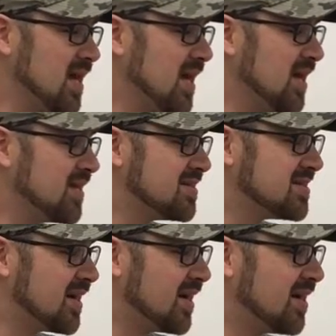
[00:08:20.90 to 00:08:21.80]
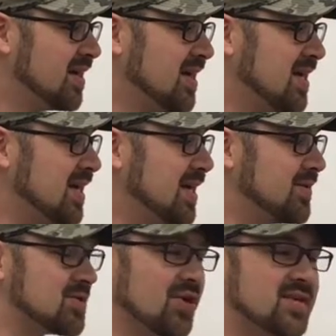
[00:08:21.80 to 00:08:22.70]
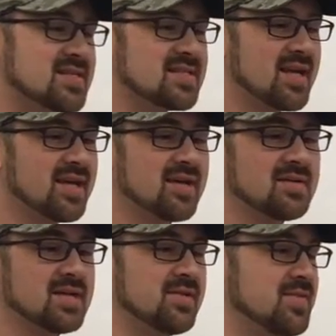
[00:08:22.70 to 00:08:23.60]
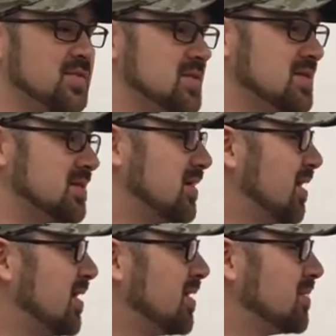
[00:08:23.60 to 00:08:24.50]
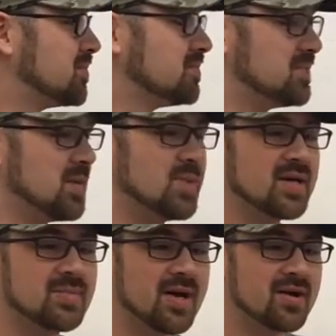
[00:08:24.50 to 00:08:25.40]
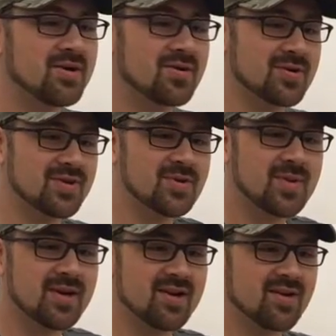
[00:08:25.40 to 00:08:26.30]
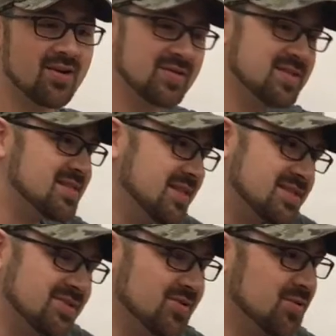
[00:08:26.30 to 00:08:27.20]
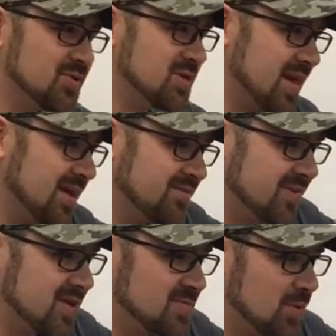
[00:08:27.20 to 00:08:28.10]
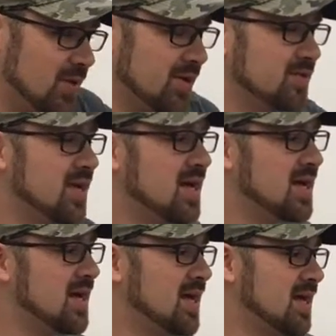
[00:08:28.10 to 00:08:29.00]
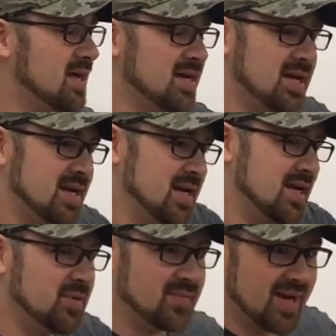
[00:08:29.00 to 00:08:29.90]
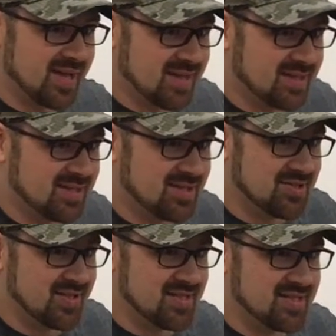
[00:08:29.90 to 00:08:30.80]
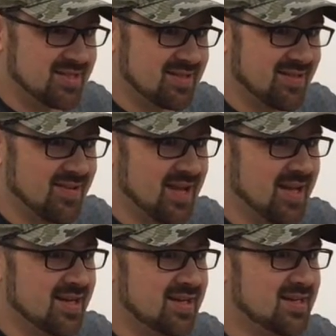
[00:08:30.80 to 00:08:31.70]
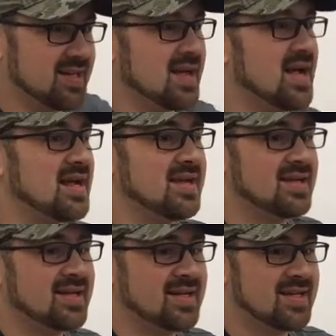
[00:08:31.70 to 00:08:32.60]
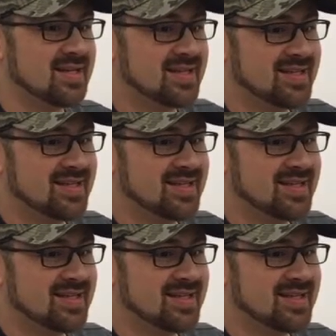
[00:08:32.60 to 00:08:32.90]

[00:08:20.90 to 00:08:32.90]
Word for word: And uh, it was hard to say if he was uh, a big bear or a little bear. We just seen his little nose and head face poke out. Yeah. He went back into the trees, okay? Yeah, baby.